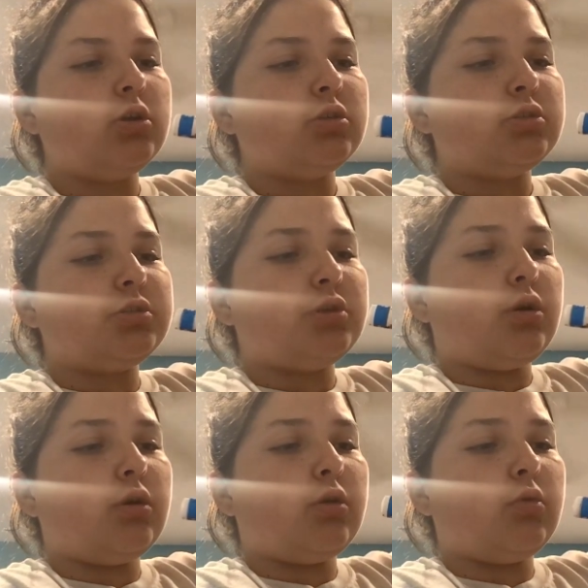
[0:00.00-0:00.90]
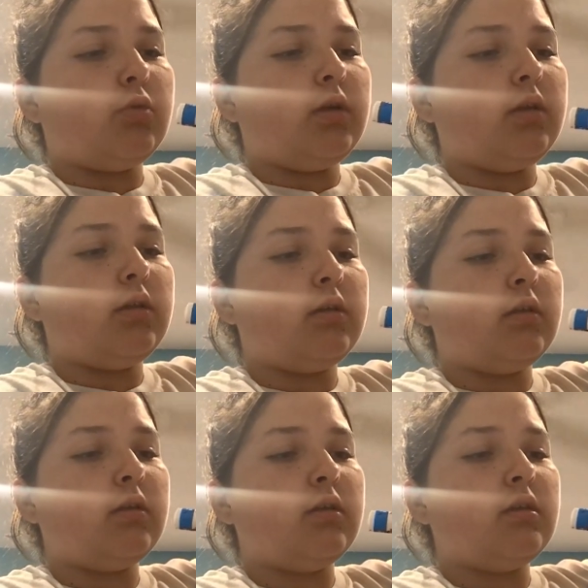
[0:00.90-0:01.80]
So
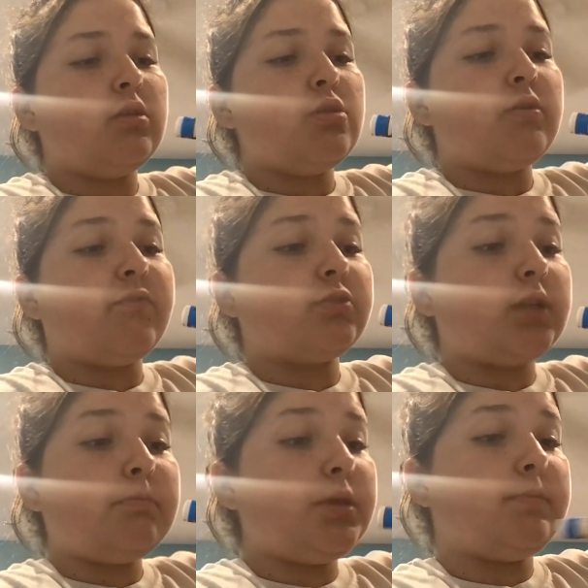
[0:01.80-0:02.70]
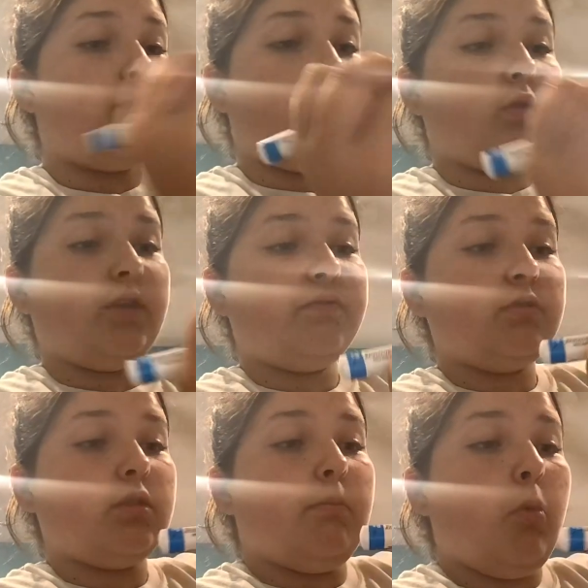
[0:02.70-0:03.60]
for some people, if
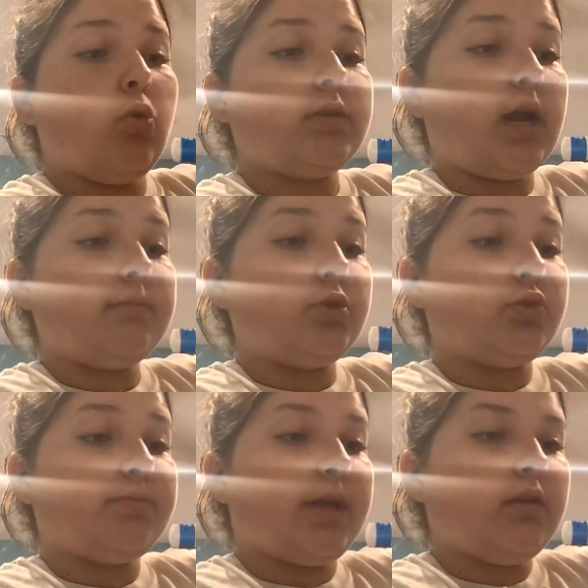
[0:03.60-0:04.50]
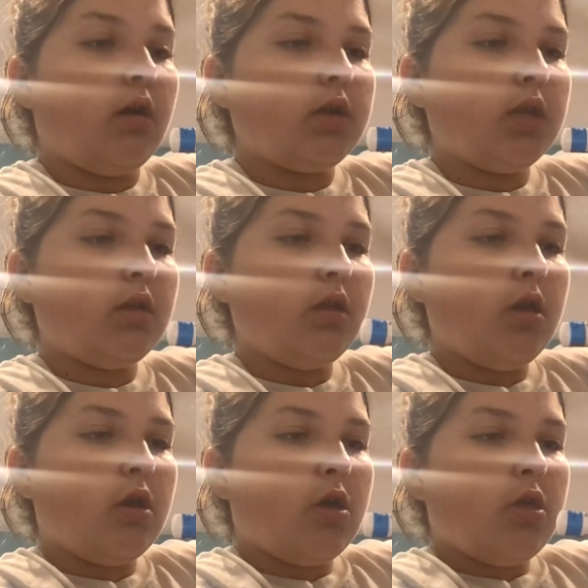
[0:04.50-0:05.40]
the more time you spend on it,
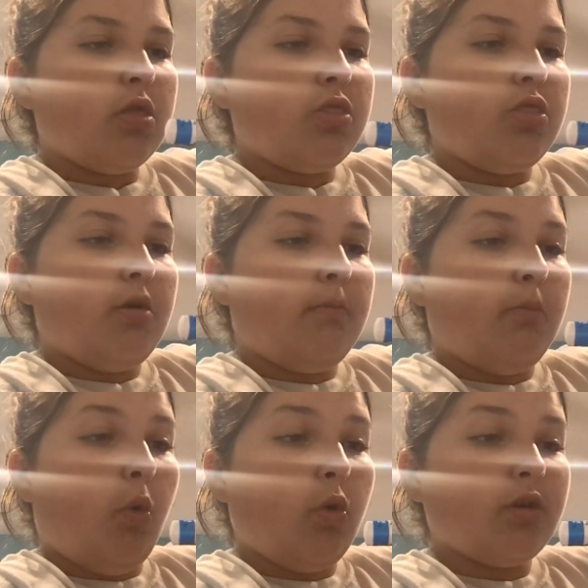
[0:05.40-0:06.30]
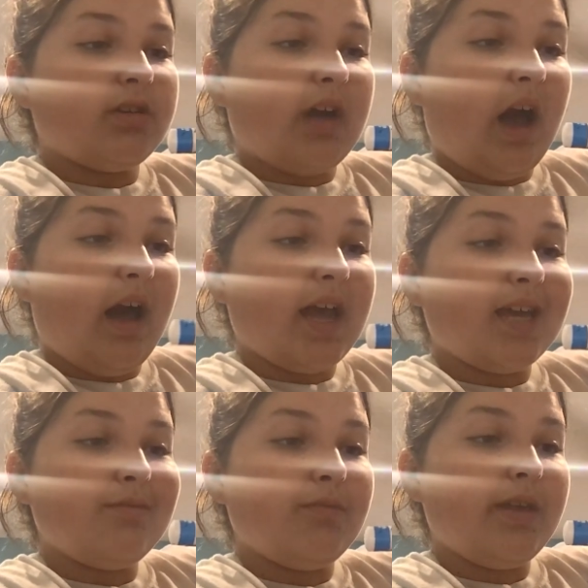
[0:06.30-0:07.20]
the more
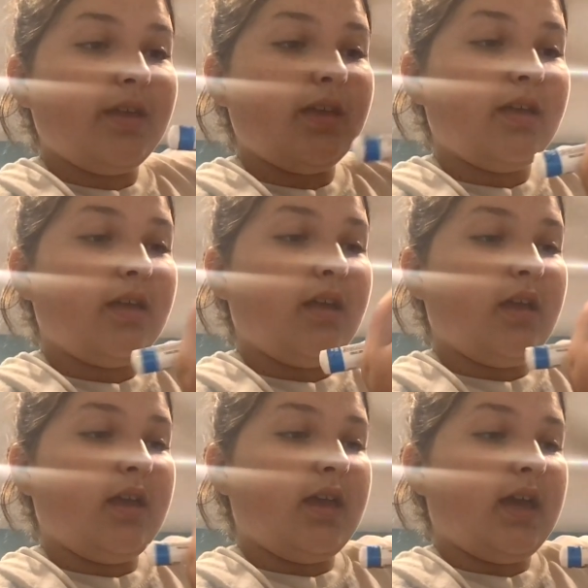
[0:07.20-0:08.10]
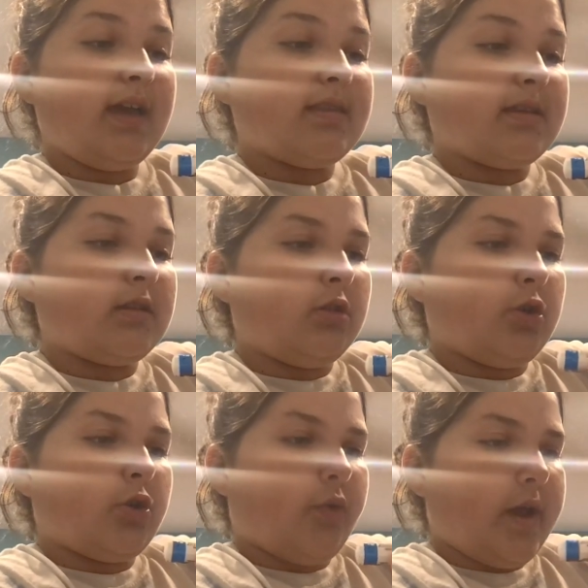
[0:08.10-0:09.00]
time it's gonna
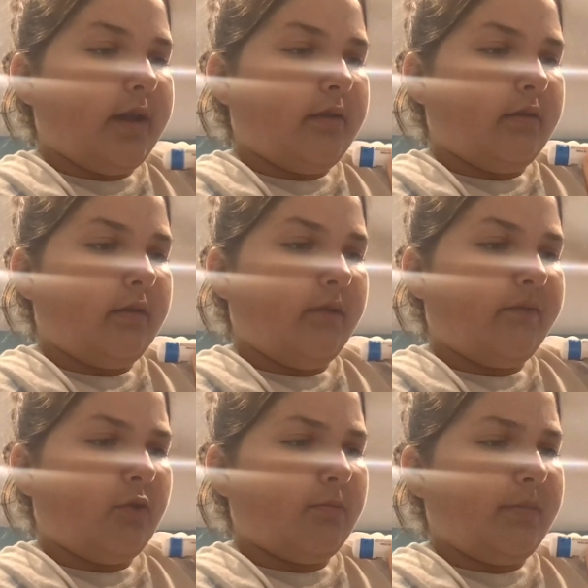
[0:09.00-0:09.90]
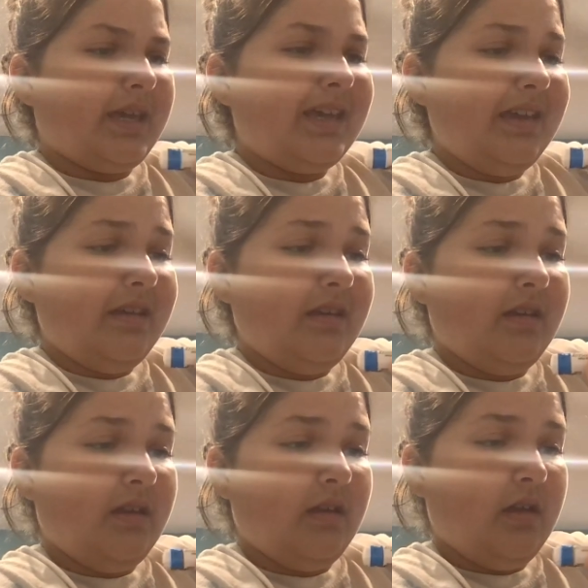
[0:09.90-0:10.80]
look great. For me,
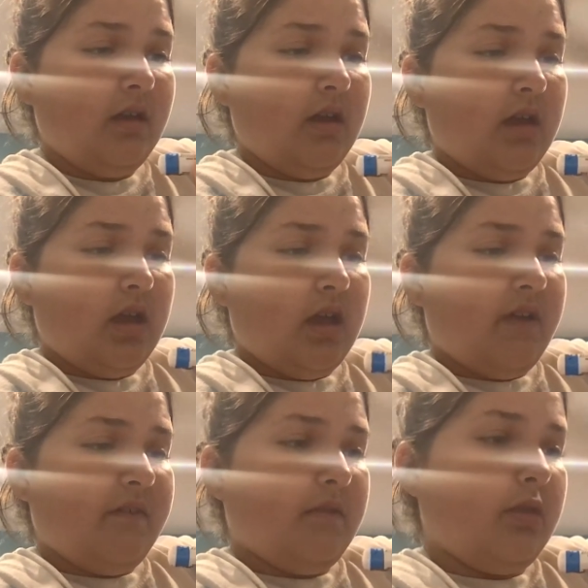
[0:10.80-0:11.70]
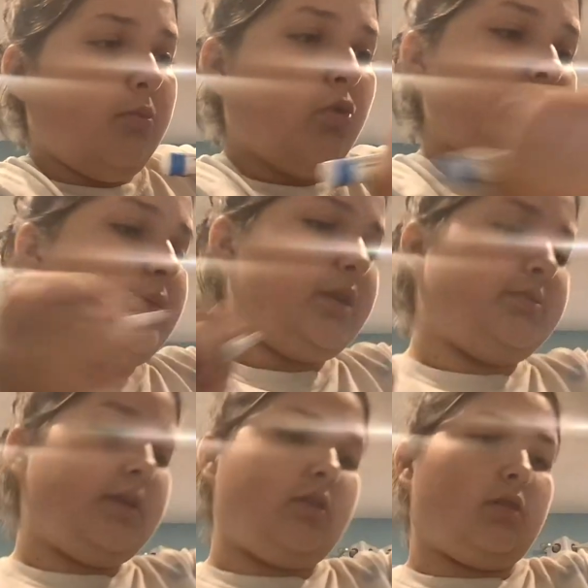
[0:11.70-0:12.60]
the more time I
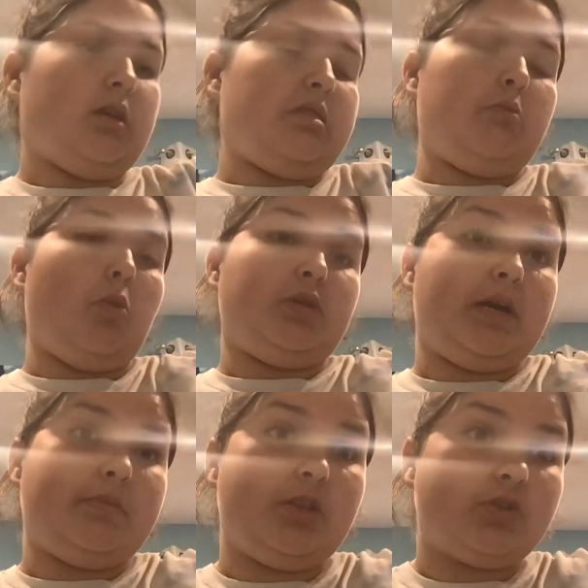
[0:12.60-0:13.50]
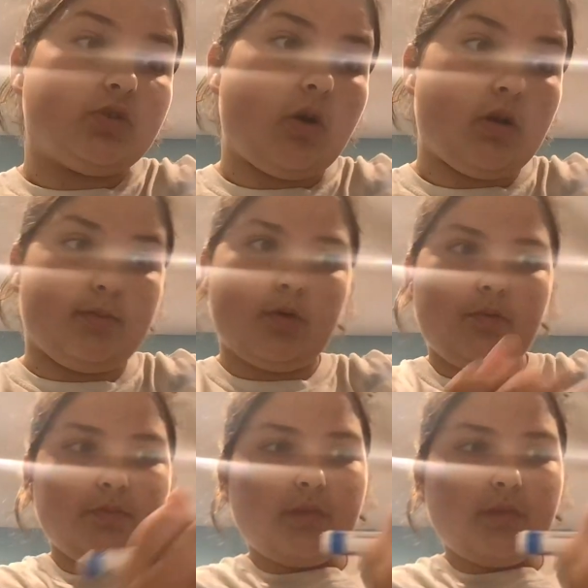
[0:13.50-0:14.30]
spend on it, the more time it looks horrible.